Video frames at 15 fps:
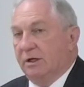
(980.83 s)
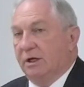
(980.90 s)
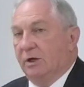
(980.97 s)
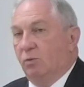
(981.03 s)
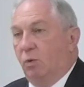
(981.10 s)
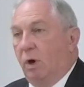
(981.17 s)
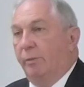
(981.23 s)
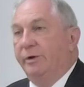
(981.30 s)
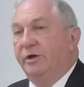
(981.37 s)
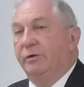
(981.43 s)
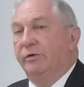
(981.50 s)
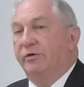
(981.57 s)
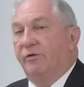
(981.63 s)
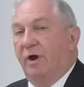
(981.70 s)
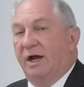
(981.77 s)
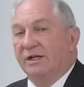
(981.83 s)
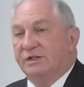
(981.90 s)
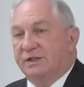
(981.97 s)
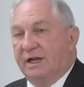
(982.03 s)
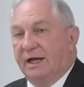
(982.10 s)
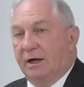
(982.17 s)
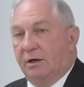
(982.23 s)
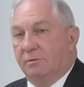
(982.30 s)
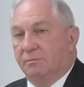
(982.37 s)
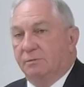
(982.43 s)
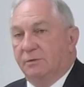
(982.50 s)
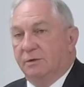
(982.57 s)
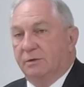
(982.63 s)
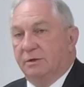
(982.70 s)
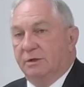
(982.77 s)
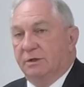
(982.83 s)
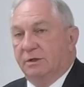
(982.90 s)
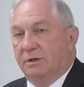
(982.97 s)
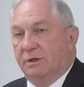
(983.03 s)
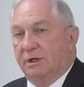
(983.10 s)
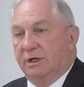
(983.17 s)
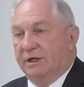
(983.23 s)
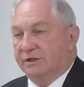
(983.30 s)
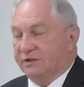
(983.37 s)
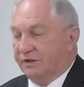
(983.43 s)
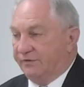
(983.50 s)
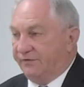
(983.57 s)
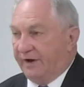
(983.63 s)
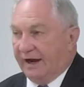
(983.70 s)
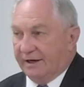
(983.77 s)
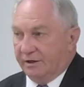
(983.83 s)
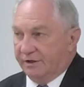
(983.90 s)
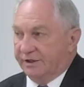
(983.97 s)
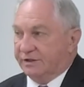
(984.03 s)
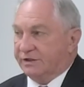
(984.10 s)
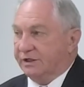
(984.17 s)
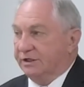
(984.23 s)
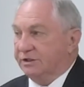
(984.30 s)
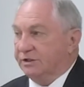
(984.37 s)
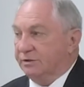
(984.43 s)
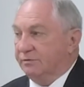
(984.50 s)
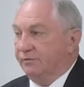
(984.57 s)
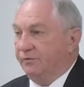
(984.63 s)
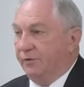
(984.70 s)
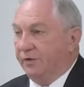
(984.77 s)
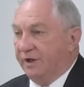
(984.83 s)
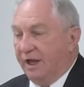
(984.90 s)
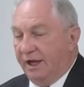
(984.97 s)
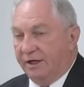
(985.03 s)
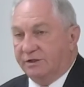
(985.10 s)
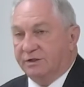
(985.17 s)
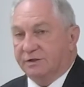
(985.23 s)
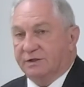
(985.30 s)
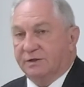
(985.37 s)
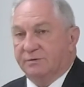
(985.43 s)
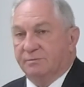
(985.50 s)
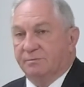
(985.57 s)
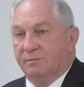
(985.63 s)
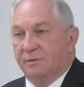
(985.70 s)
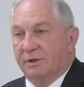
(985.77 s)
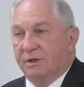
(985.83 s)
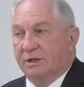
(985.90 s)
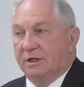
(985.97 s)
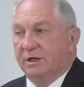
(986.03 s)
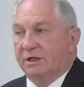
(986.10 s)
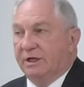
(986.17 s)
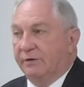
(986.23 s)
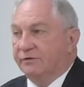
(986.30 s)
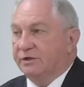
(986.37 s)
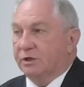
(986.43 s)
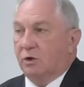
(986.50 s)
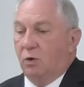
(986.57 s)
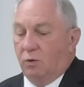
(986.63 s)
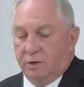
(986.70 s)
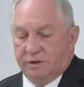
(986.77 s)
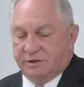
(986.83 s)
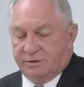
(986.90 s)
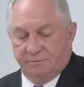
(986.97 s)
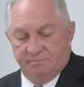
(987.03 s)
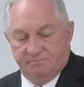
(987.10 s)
And what we do with Christ now is the final decision for the ages. Give us a verse.